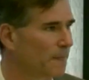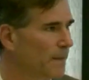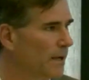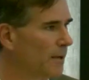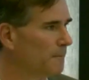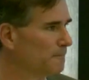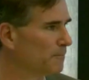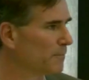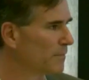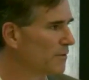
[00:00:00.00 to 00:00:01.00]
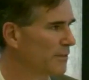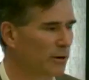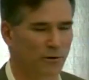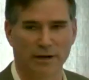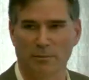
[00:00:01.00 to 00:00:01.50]
Um, they
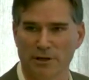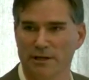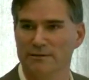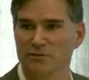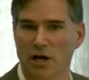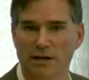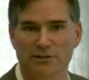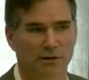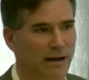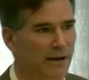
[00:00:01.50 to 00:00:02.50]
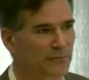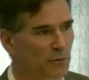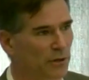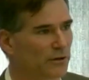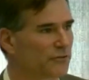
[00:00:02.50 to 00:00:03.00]
were able to talk to her
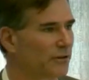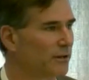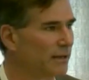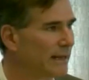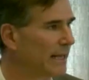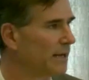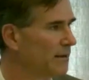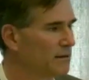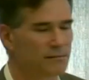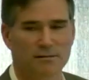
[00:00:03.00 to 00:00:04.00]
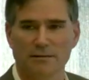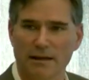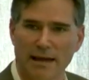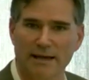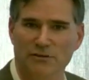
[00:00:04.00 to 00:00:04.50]
afterwards and, and
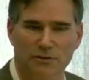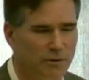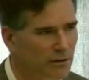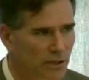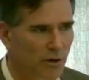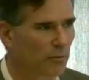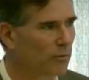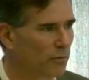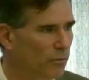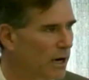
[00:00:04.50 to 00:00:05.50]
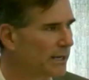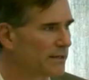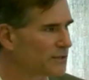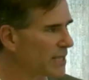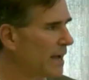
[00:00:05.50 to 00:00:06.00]
ask, you know, why
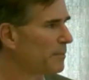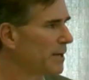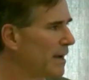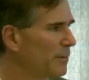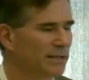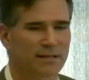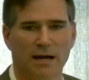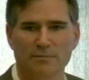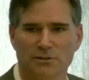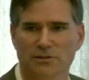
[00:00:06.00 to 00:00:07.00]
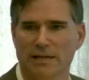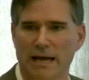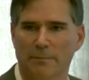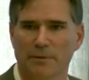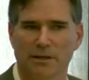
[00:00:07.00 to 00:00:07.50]
did this happen? How many times does it
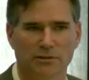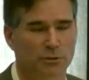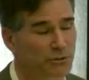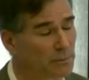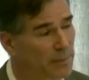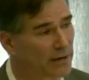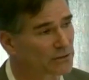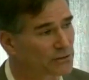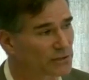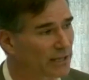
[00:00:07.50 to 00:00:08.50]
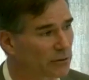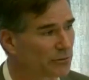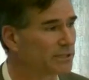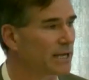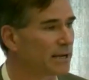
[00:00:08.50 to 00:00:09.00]
happen? And she was embarrassed to say
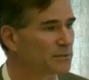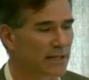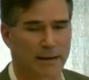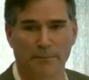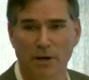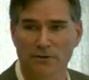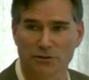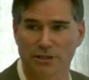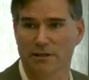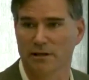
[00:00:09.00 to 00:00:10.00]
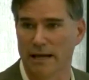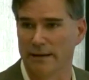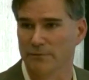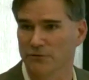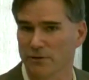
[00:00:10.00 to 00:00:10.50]
three times in that month she had
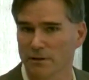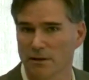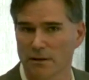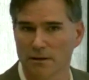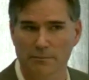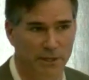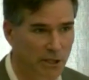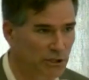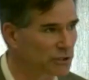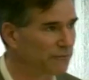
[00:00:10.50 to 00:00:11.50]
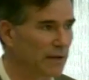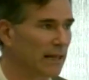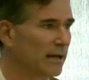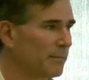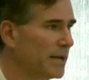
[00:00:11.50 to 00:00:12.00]
collapsed because she
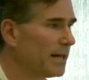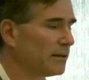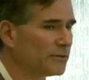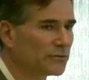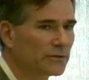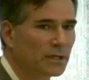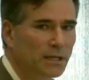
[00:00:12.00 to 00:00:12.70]
fell out of balance.